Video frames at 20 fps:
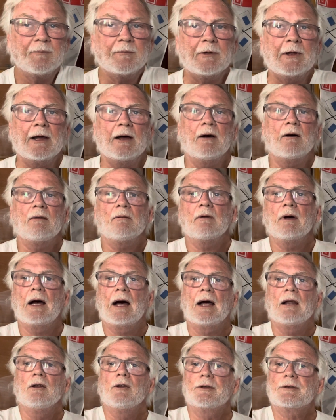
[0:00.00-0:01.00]
Now,
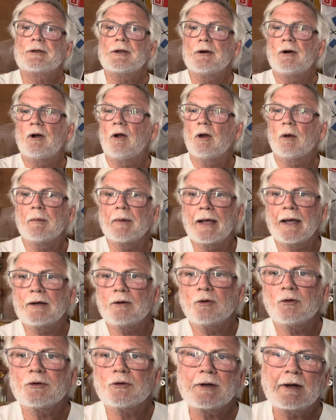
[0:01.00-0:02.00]
I looked in all the
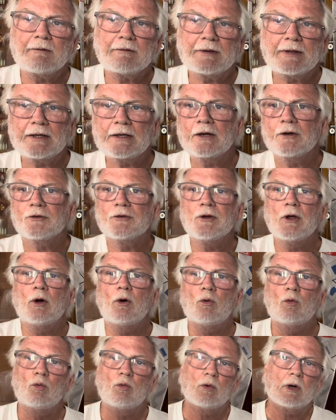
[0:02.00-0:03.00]
manuals and everything. There's
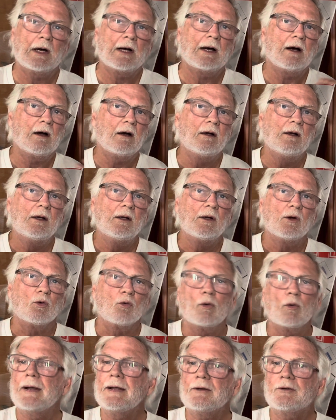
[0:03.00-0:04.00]
no
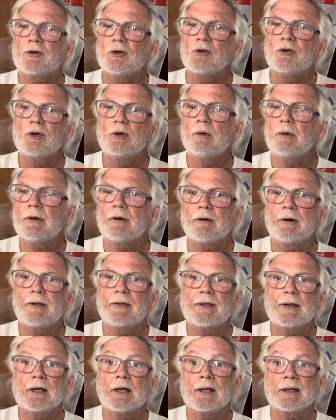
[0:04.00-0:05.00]
rate to do it or
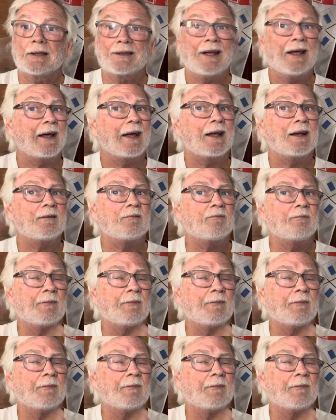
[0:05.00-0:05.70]
anything like that.